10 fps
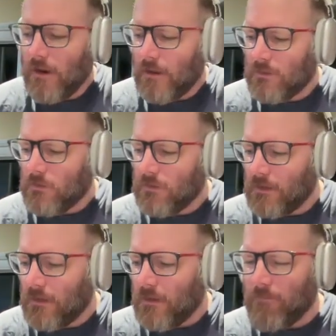It's
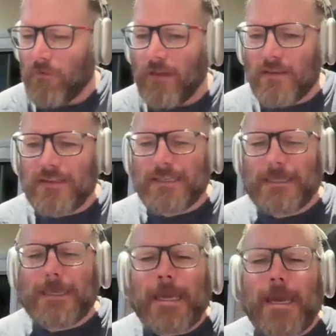also got the brothers
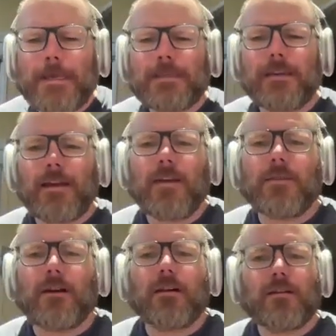singing
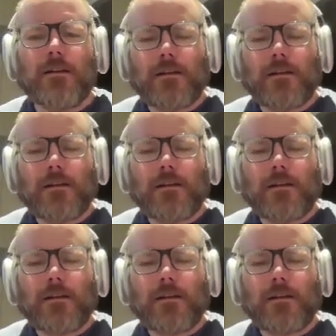together,